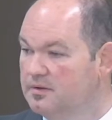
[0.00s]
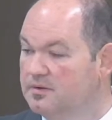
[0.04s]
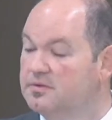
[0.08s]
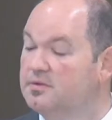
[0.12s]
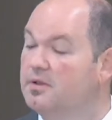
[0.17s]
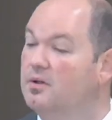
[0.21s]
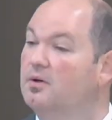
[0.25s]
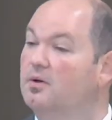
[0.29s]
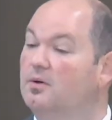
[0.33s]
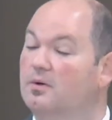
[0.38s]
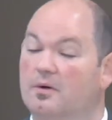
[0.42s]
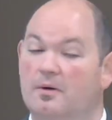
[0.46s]

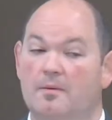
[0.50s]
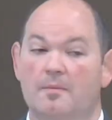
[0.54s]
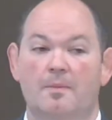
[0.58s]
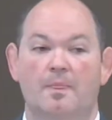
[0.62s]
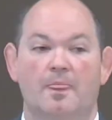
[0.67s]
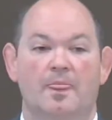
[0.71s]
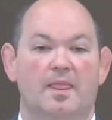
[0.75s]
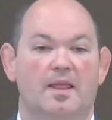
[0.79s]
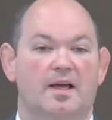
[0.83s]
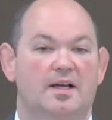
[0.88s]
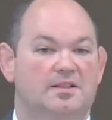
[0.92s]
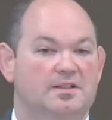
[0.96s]
So,
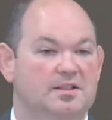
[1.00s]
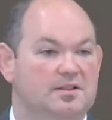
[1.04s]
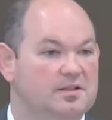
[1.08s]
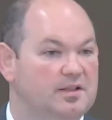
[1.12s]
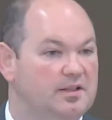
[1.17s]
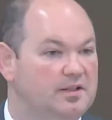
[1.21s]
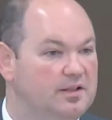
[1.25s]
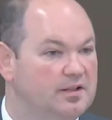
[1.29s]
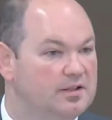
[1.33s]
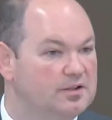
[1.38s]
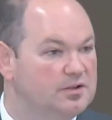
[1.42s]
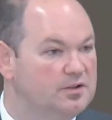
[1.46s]
he says,
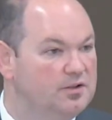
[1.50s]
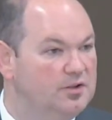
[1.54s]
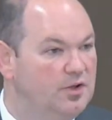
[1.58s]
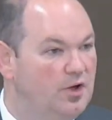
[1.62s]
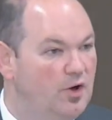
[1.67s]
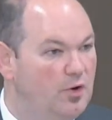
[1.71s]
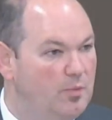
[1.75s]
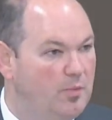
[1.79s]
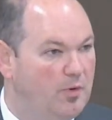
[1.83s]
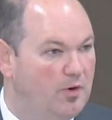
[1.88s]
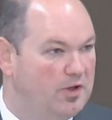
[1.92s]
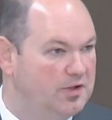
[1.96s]
and there's
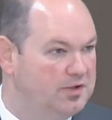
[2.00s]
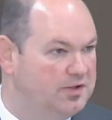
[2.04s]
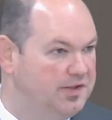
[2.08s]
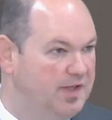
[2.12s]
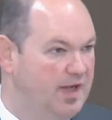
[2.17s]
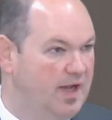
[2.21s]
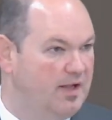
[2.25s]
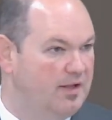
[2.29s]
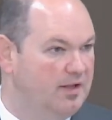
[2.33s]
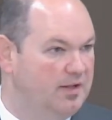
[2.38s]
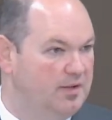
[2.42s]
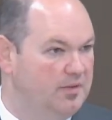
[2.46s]
no
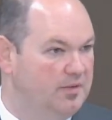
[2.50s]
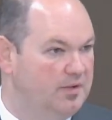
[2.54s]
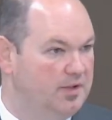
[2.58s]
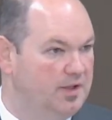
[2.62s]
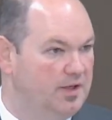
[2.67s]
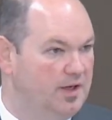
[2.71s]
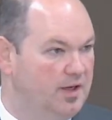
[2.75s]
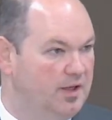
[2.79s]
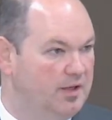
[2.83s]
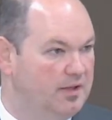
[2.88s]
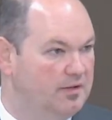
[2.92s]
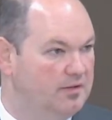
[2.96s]
partiality with
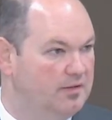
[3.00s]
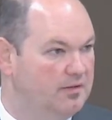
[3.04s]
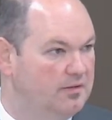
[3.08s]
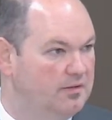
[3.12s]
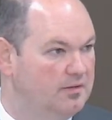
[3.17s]
God.